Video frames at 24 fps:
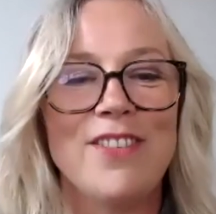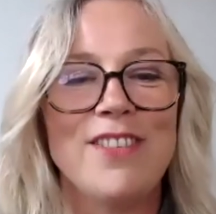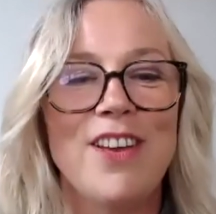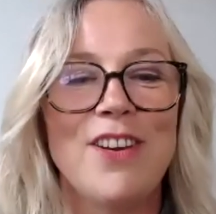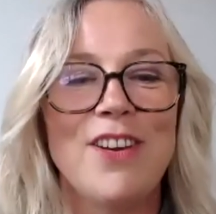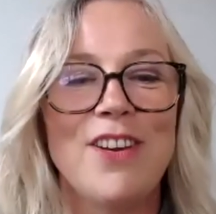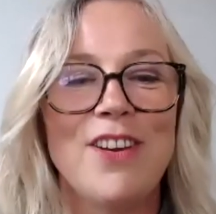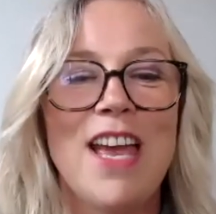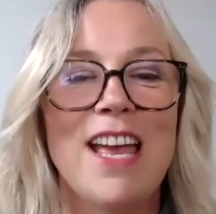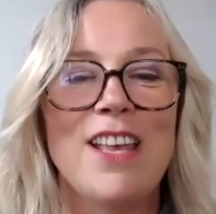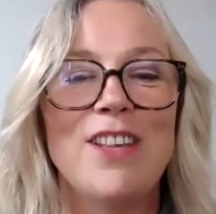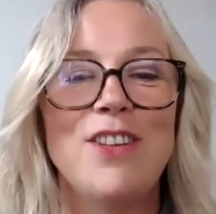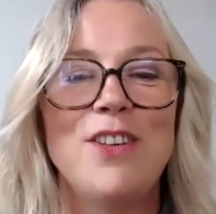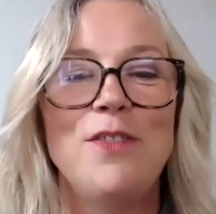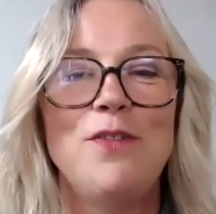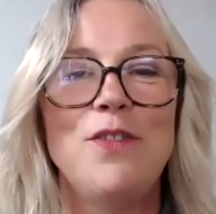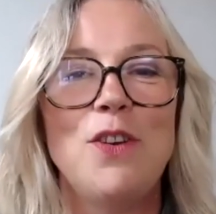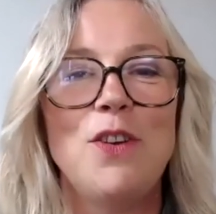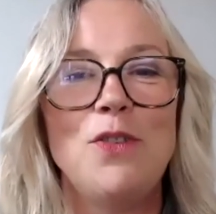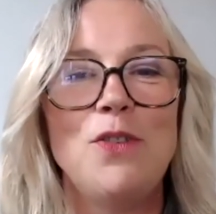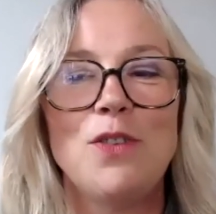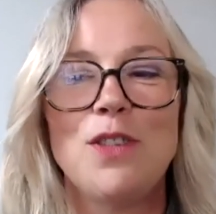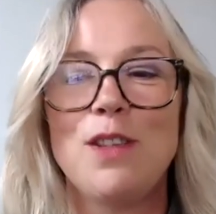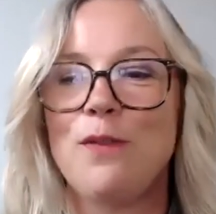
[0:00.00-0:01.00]
So yes, you've
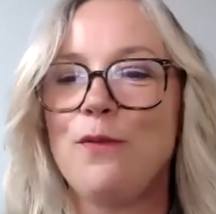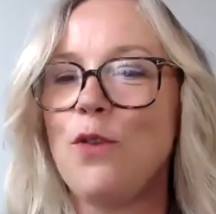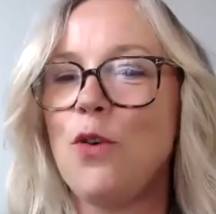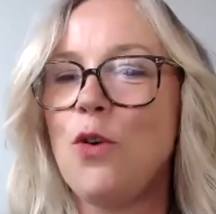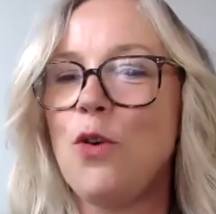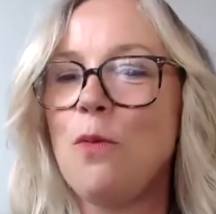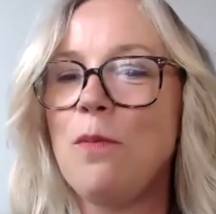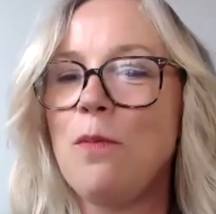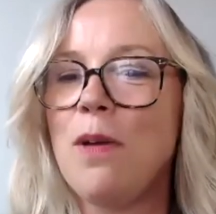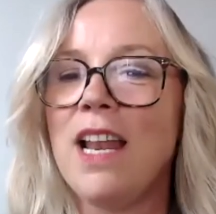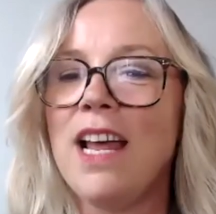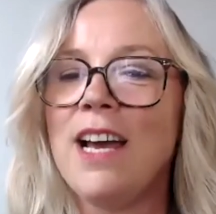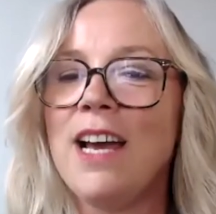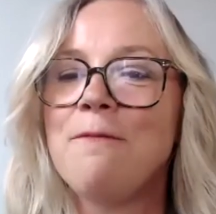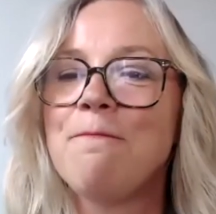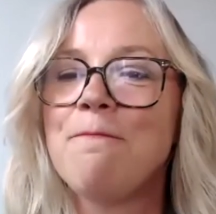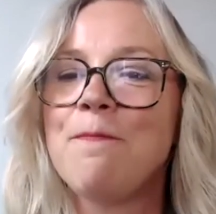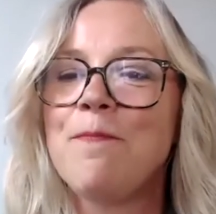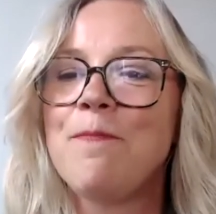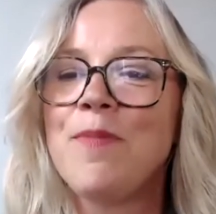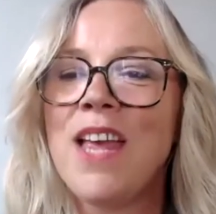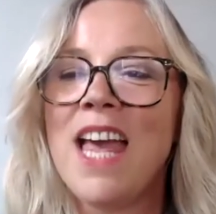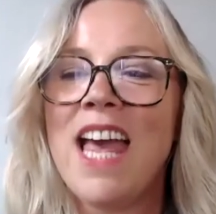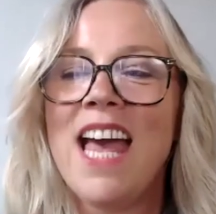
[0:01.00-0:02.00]
used the formula,
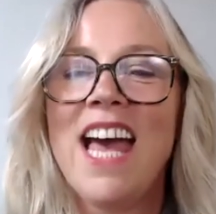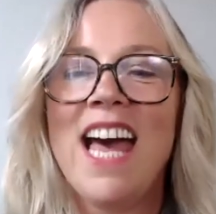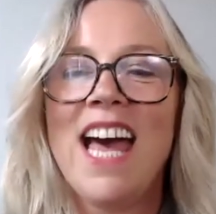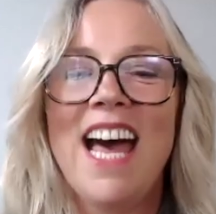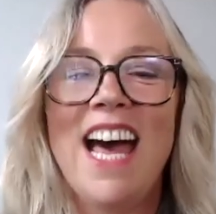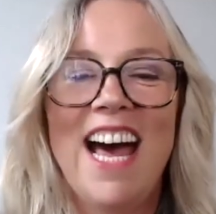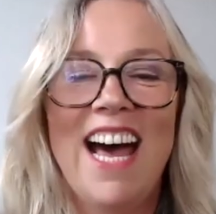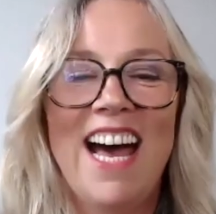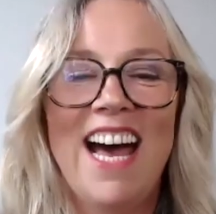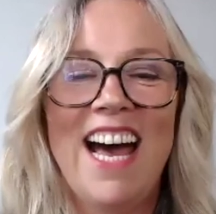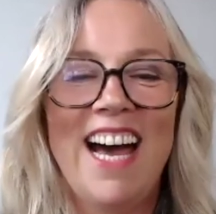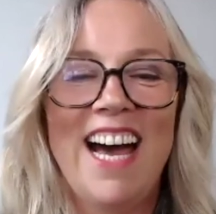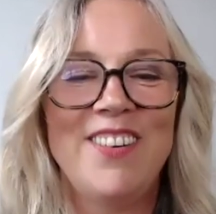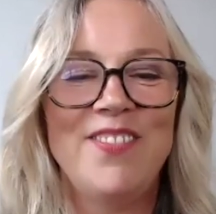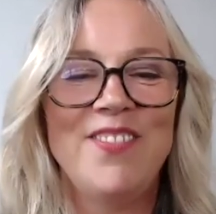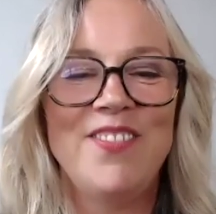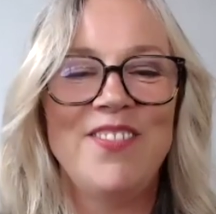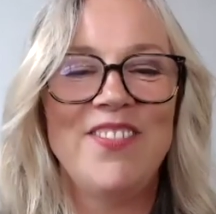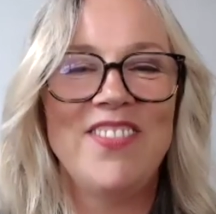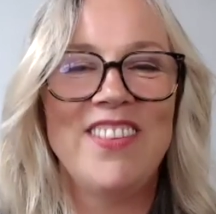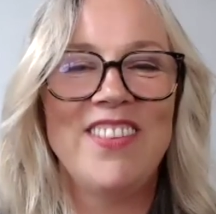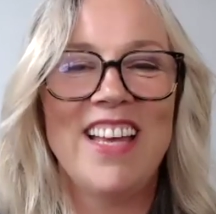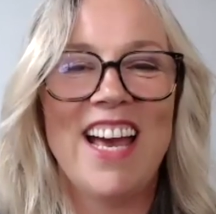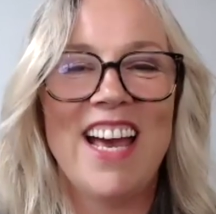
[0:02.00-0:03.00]

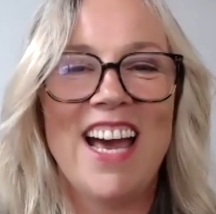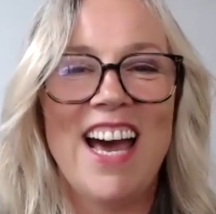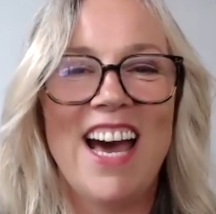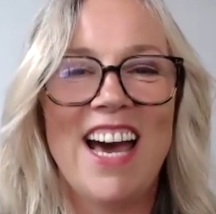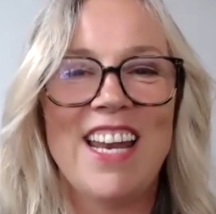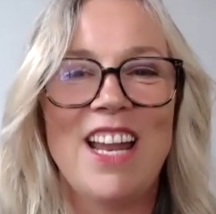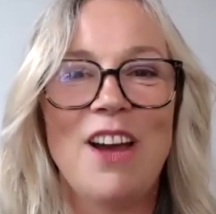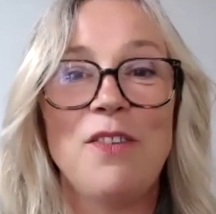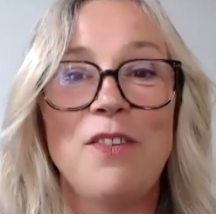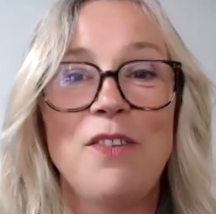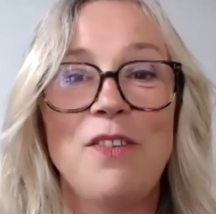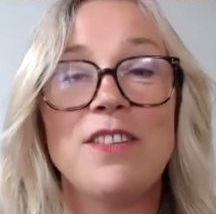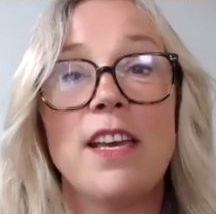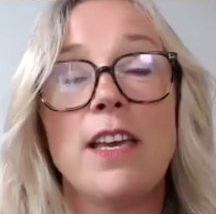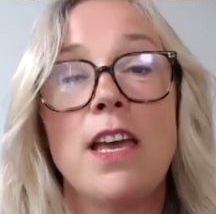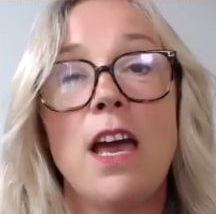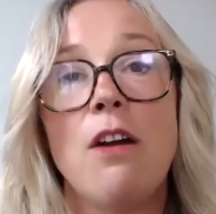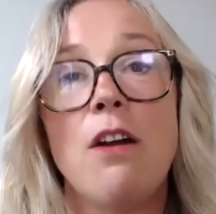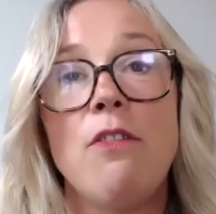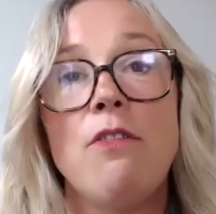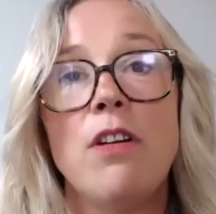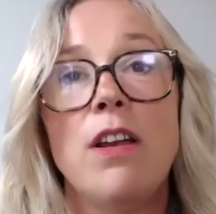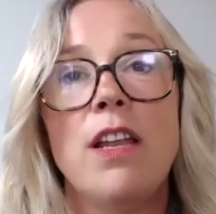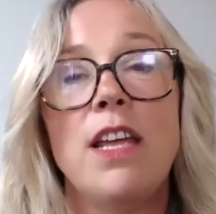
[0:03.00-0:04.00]
and I would say
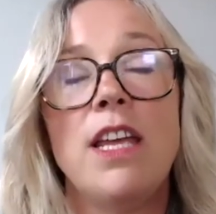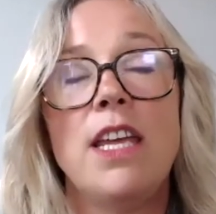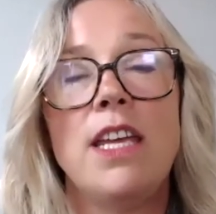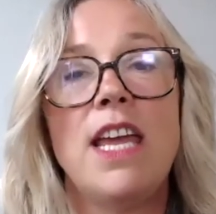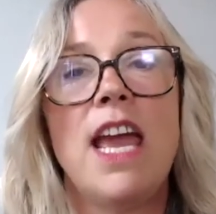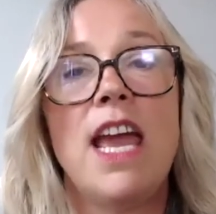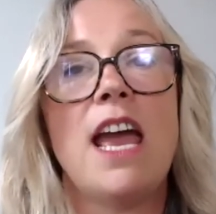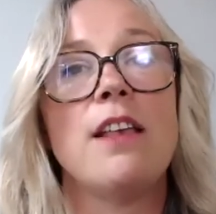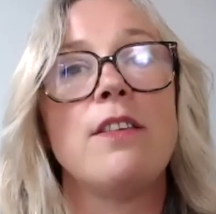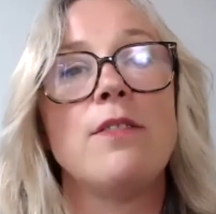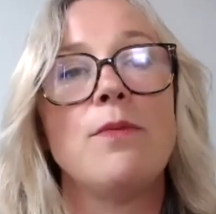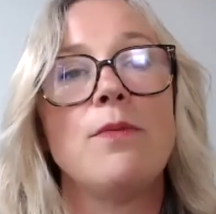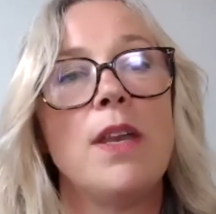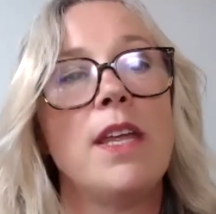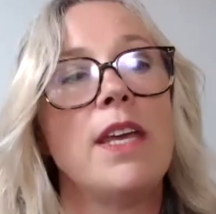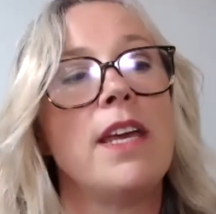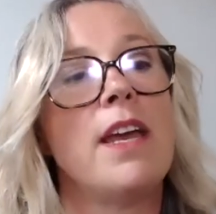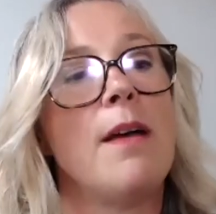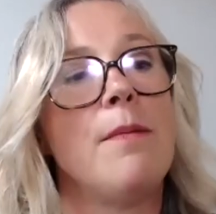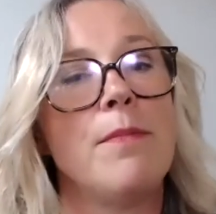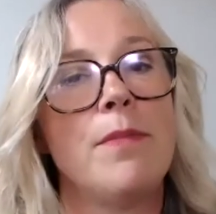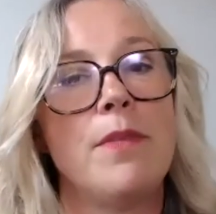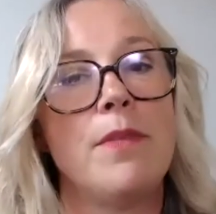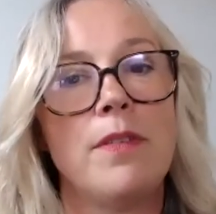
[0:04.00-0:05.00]
currently yes when it
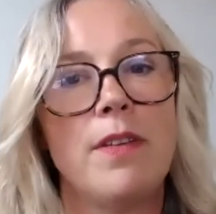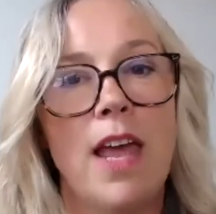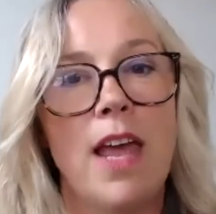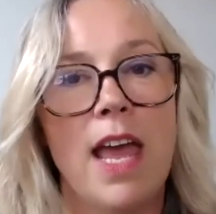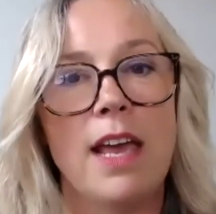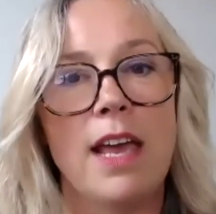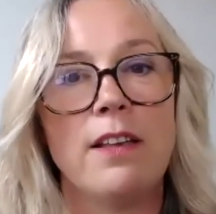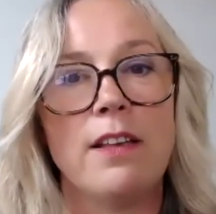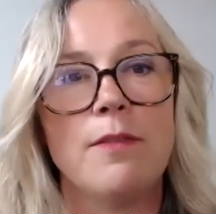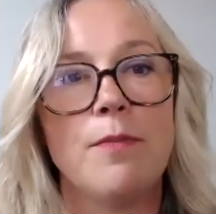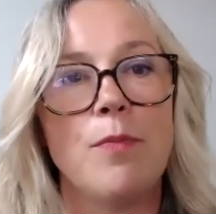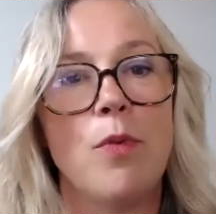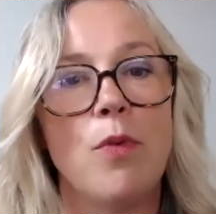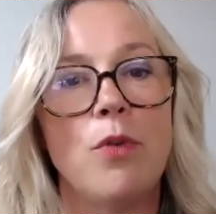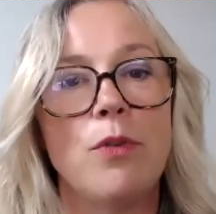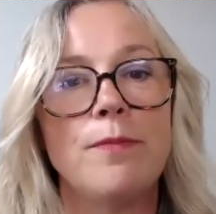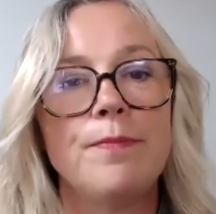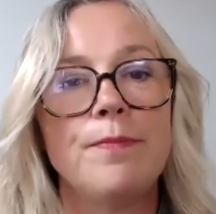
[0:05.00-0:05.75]
comes to export.